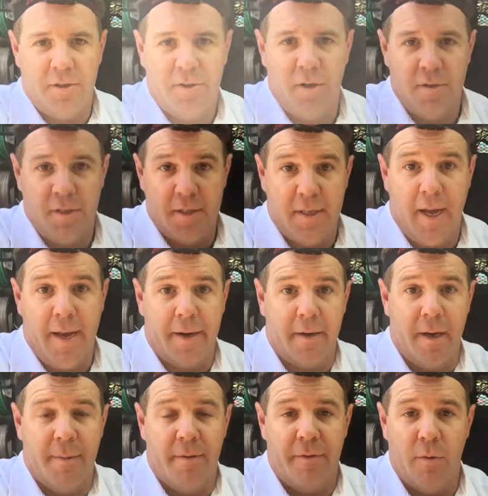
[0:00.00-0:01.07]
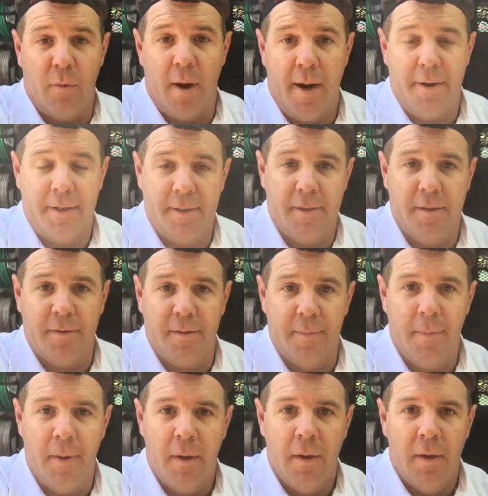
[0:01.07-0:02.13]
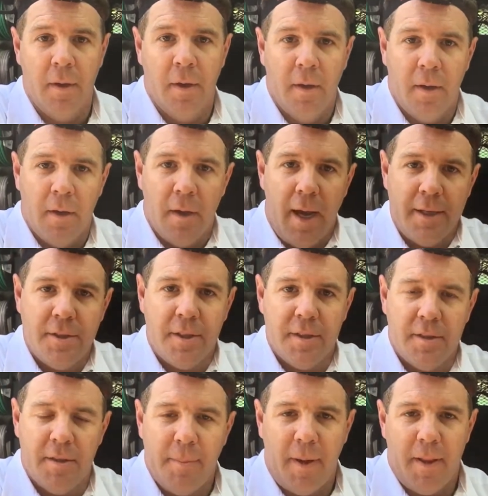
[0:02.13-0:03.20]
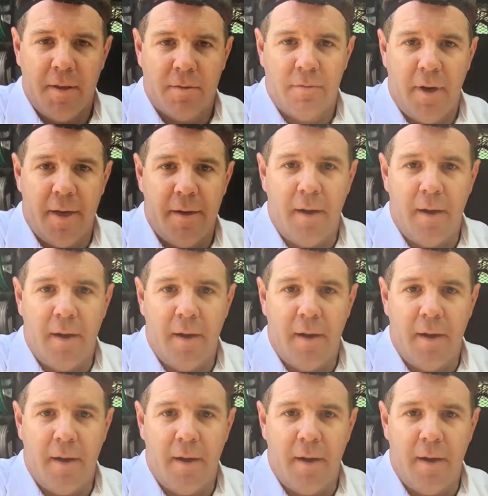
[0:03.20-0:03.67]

shows a diagram of your wiring system. As you can see by this red